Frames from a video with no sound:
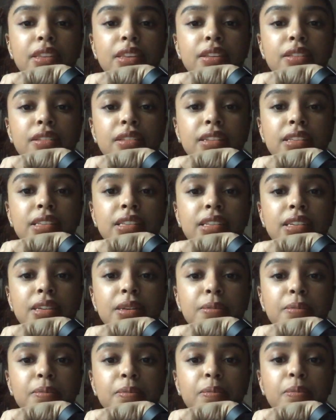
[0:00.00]
Let's see.
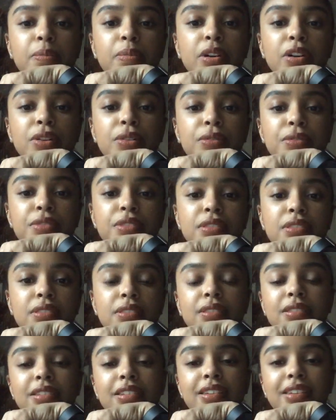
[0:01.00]
Both?
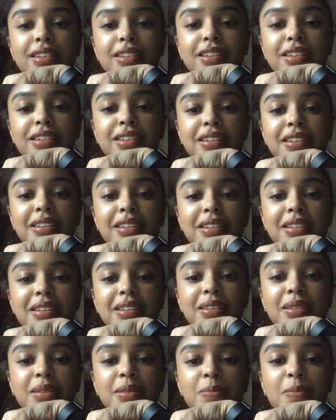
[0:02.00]

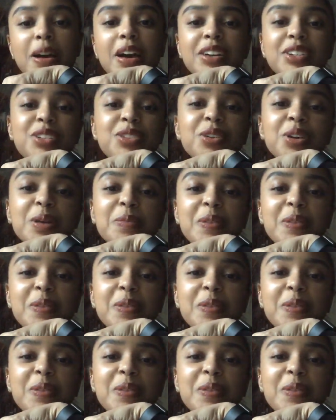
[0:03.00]
Sure,